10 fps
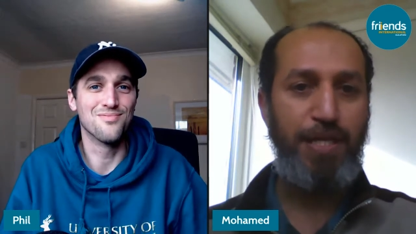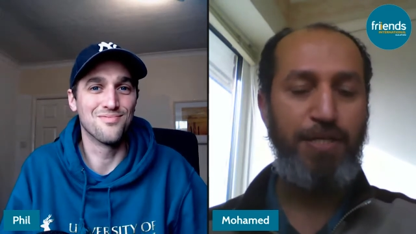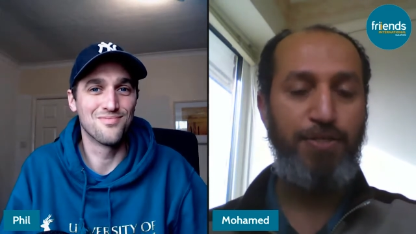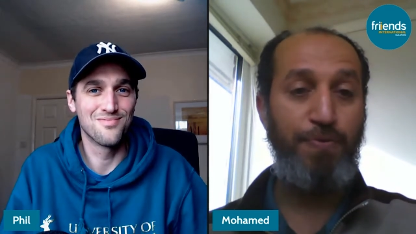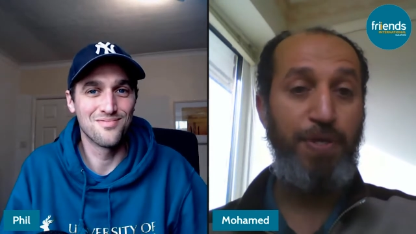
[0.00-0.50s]

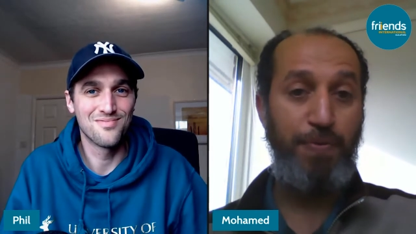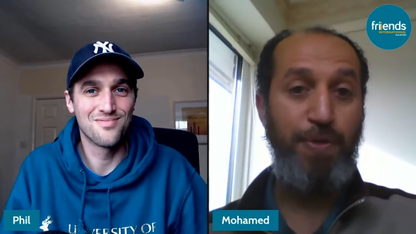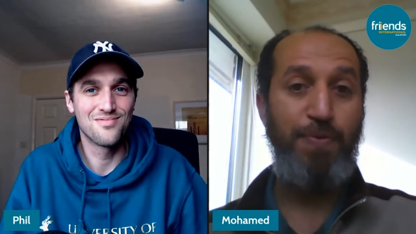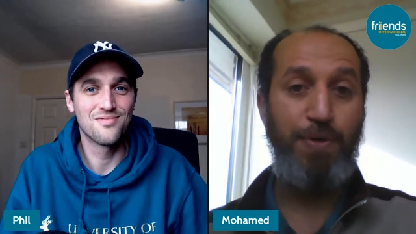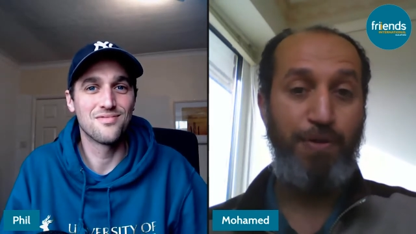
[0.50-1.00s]
Speaker 1: things so we
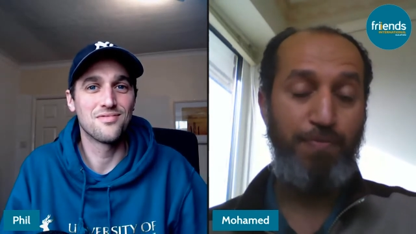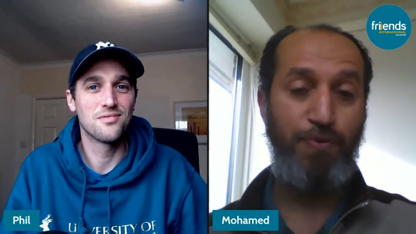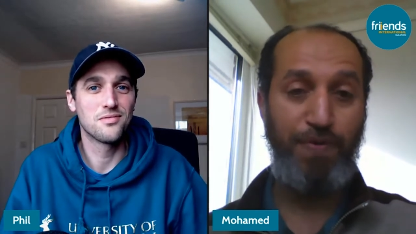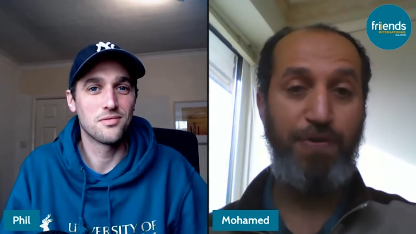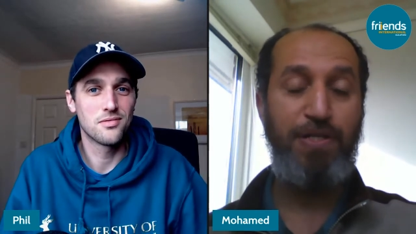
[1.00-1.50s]
we, we
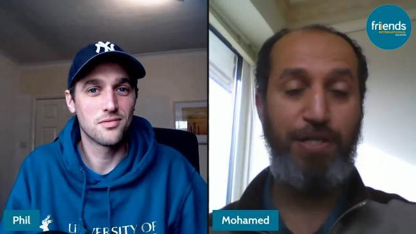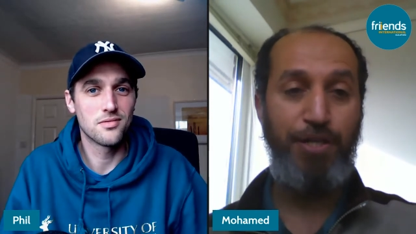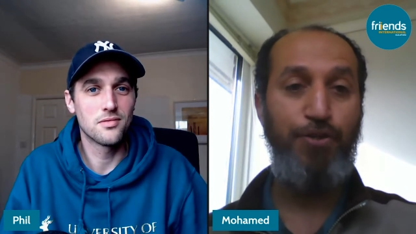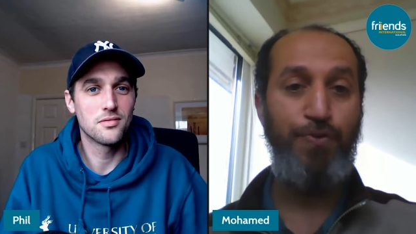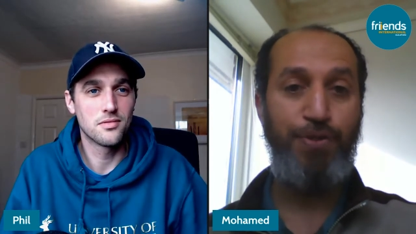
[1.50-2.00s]
definitely
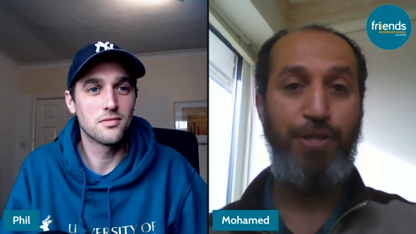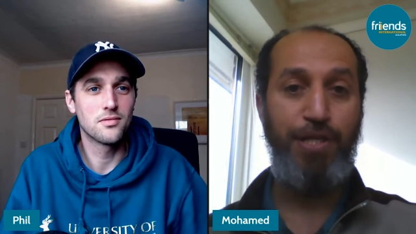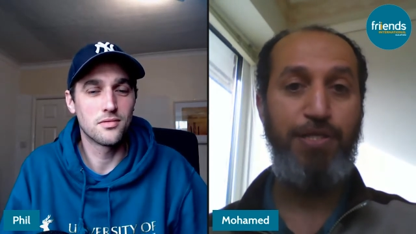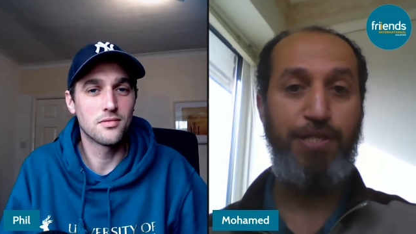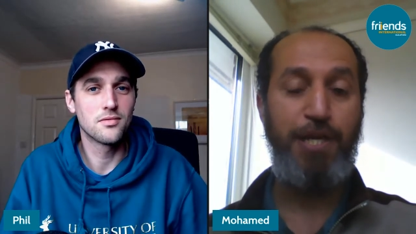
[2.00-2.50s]
use
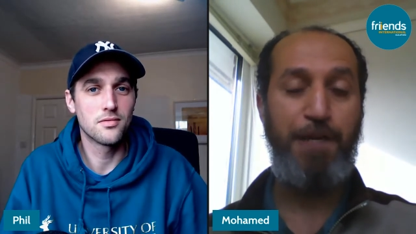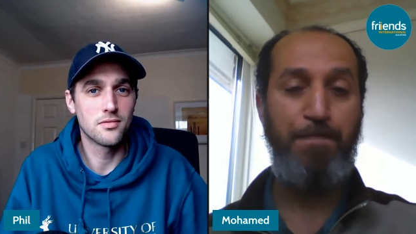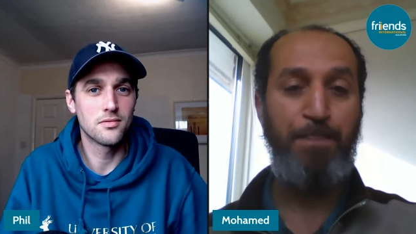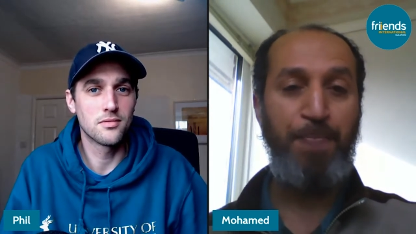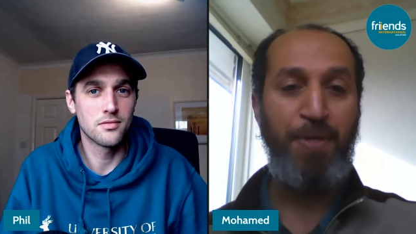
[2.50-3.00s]
these uh,
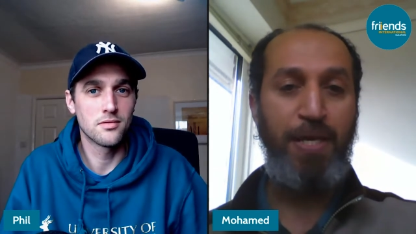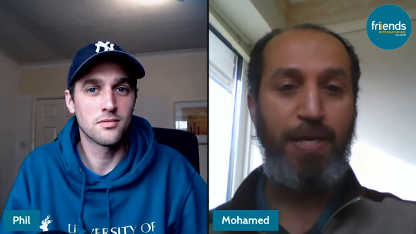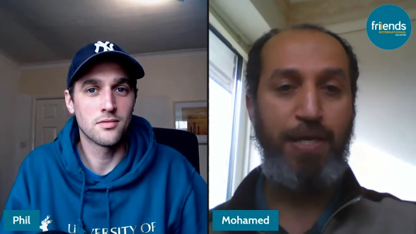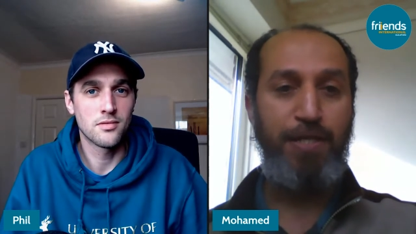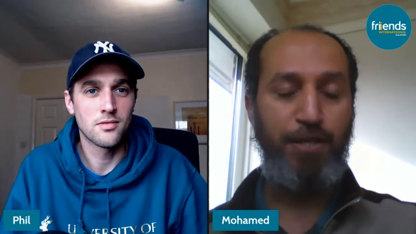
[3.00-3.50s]

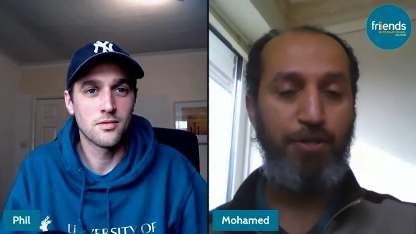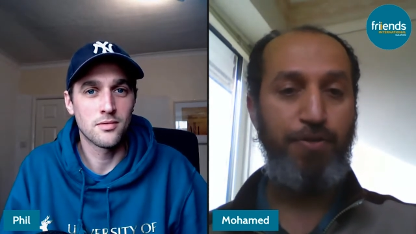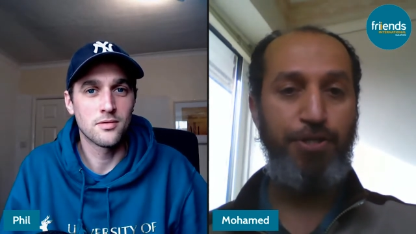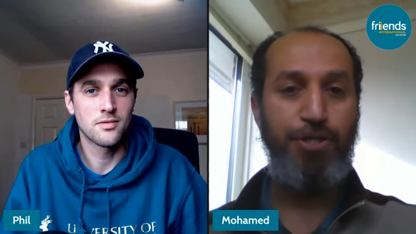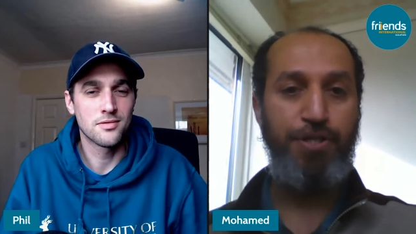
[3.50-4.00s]
uh,
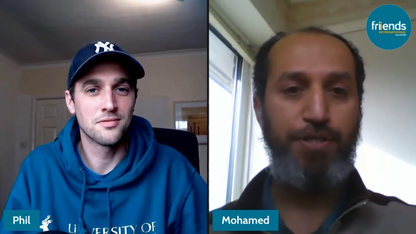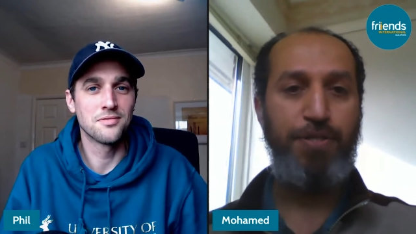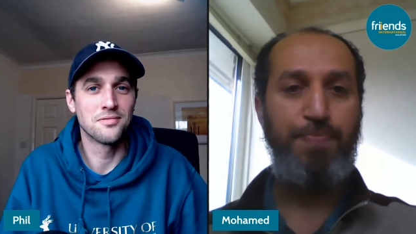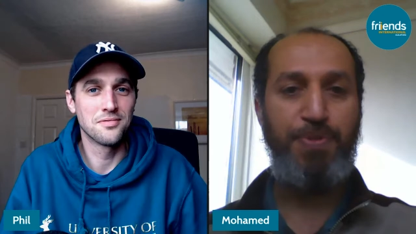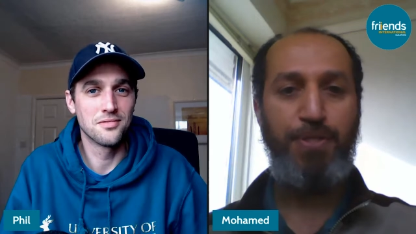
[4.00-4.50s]

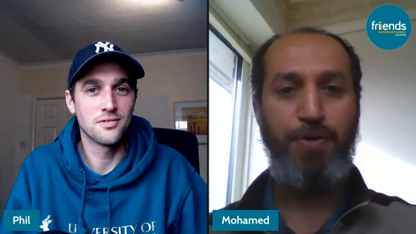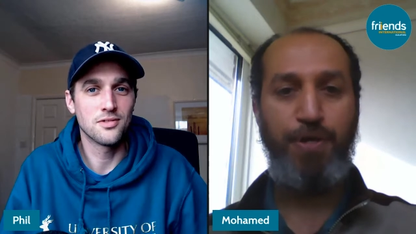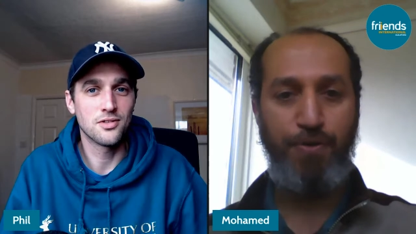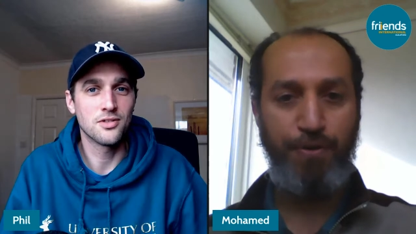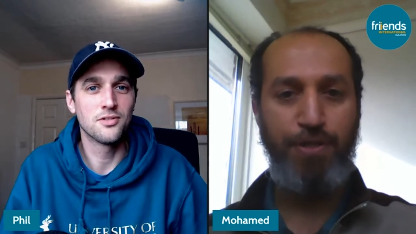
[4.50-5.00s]
technologies so
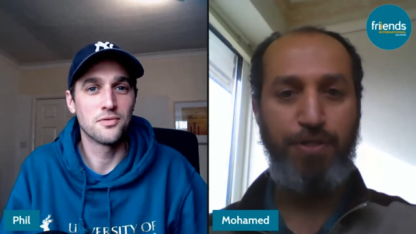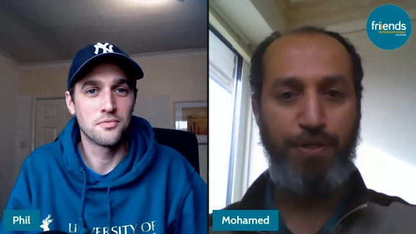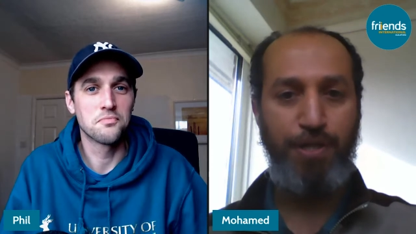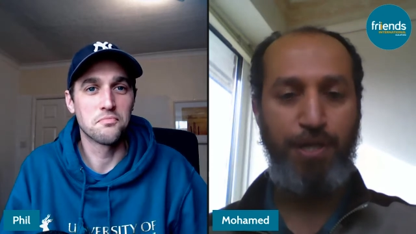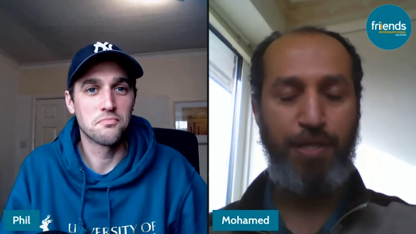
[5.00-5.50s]
according to
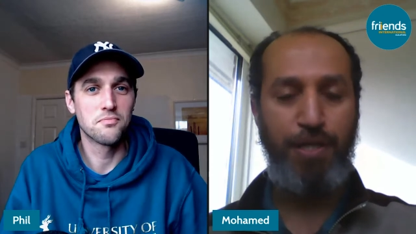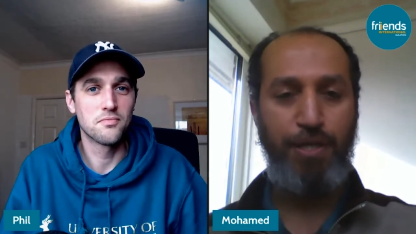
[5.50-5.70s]
the the